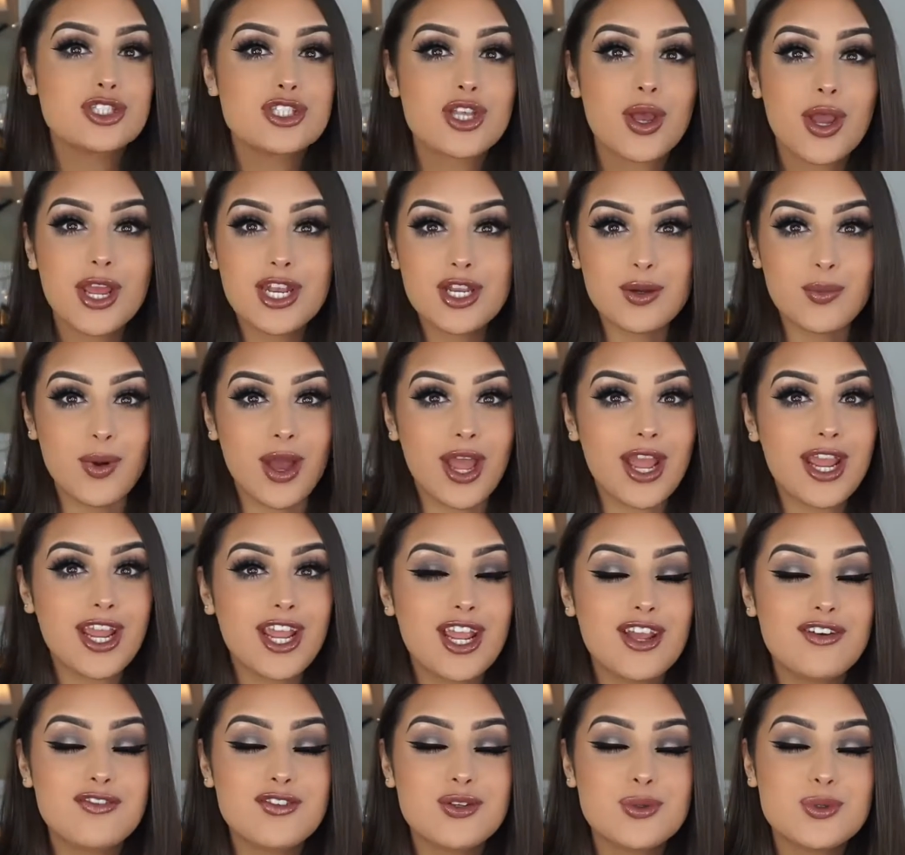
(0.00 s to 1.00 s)
So anyway,
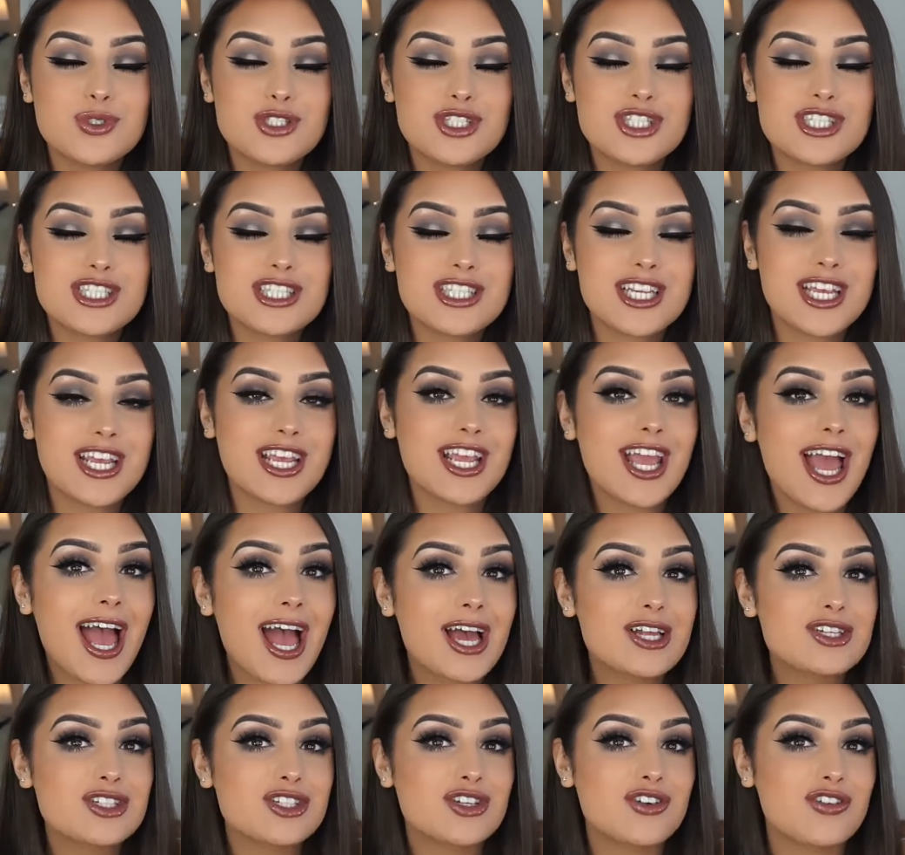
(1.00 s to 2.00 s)
if you want to see
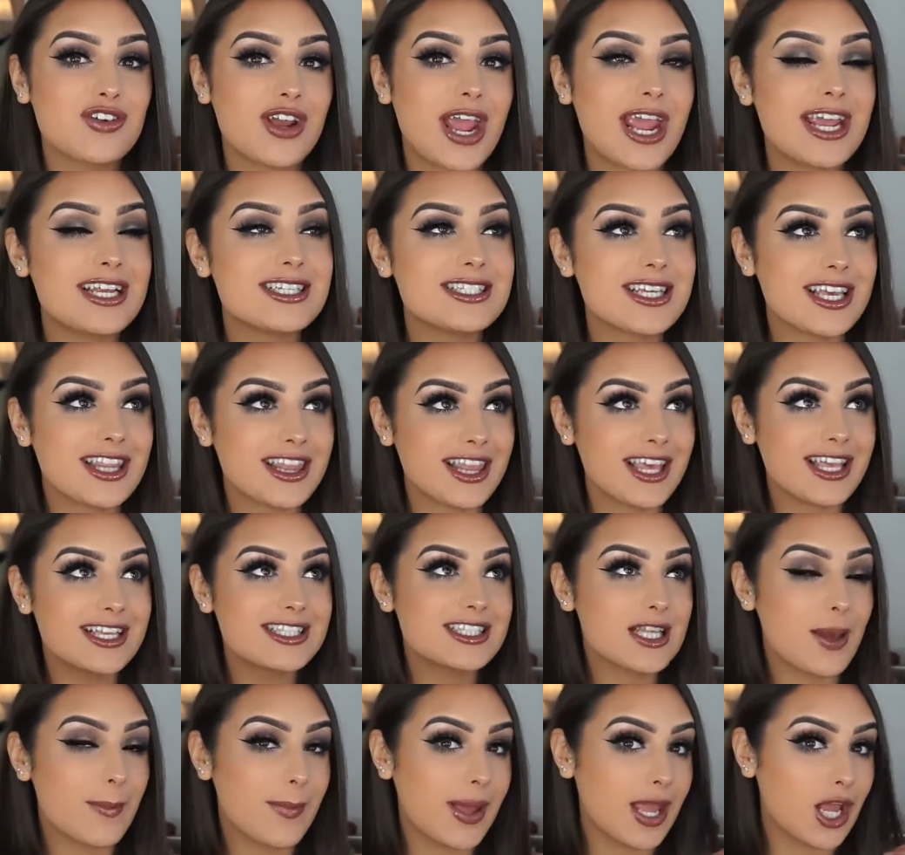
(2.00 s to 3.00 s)
how to create
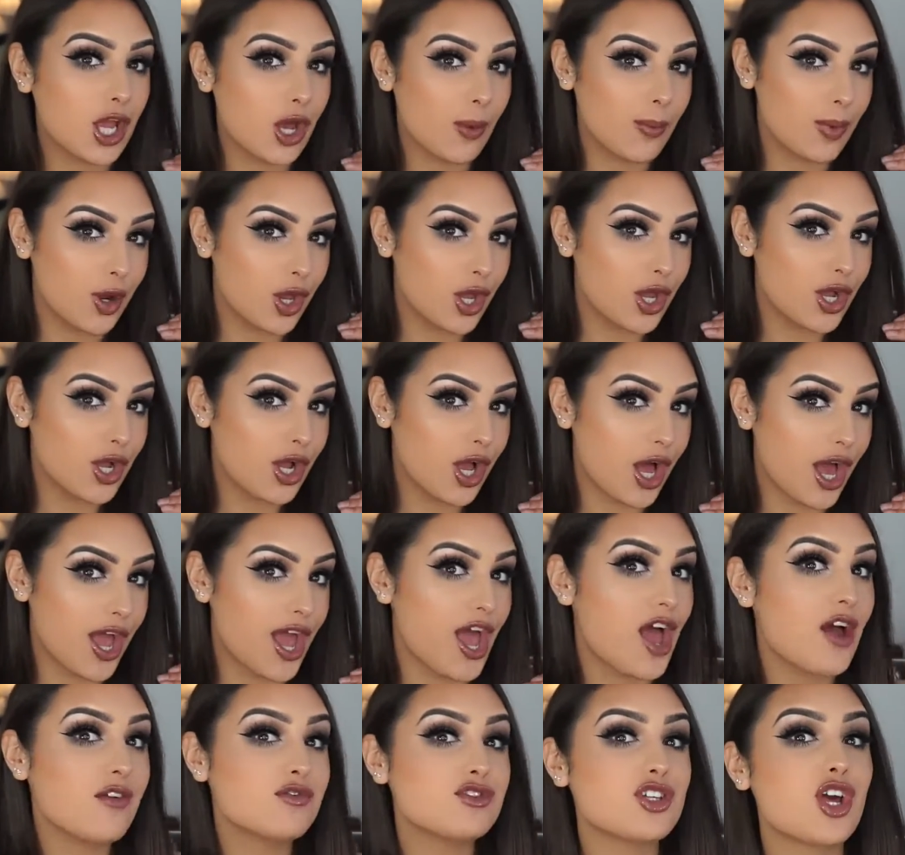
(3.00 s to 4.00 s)
this makeup look, I
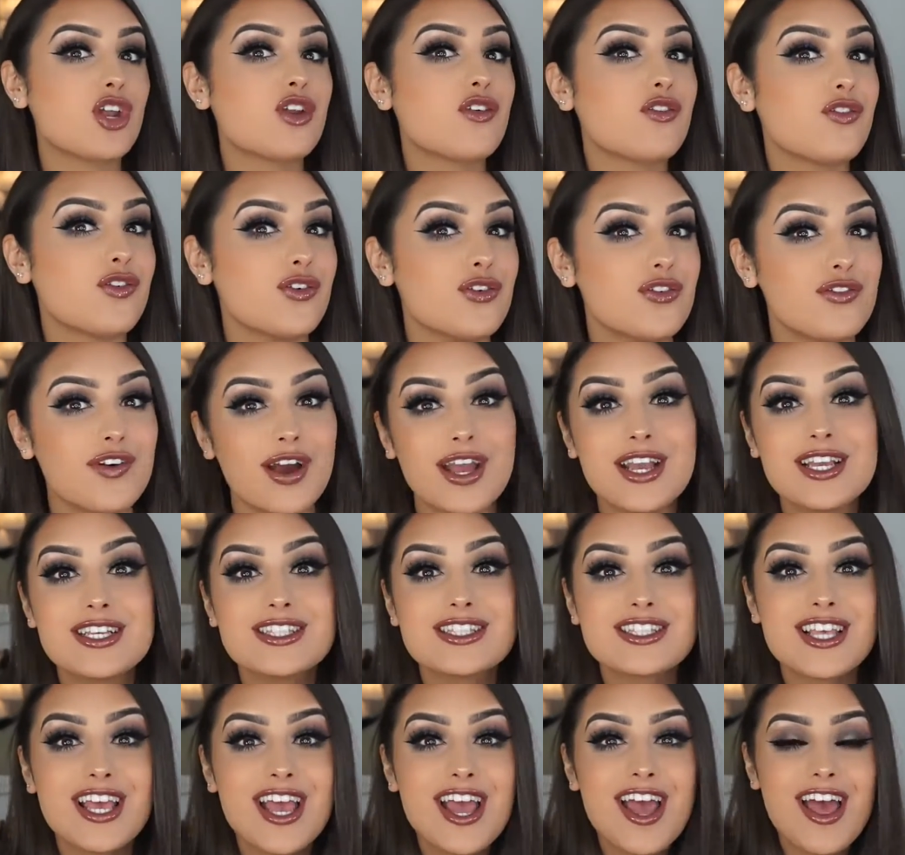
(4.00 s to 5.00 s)
have done a full
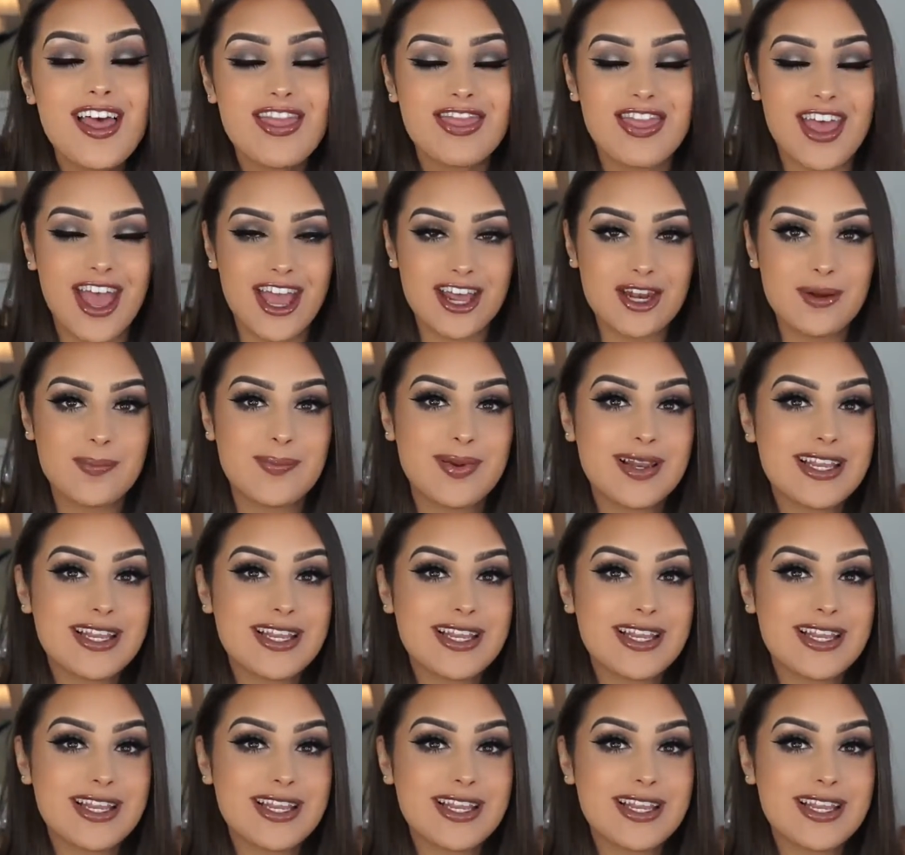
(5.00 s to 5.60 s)
face, then